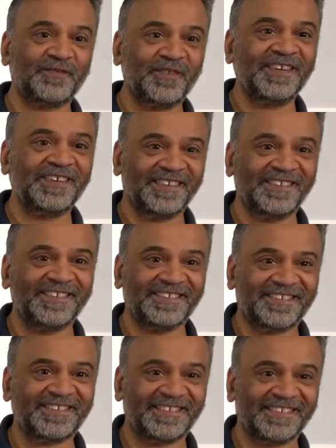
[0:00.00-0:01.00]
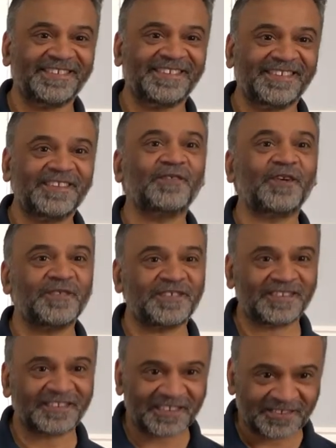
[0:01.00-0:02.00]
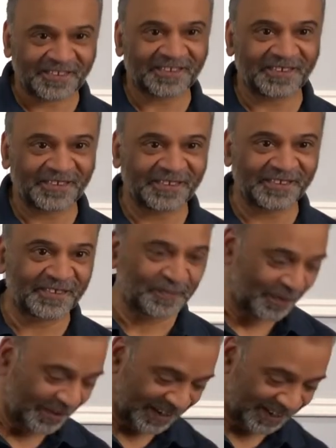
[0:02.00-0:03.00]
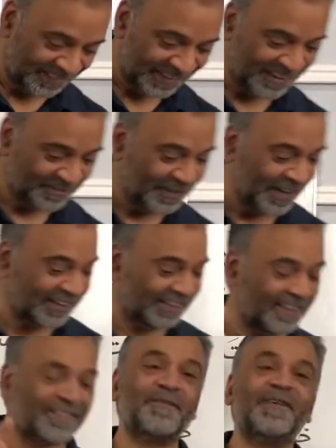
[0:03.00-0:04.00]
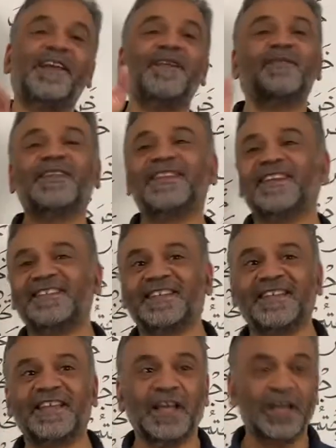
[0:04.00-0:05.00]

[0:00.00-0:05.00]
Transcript: we suggested to you this morning, right? Wala tazhab ilal madrasati.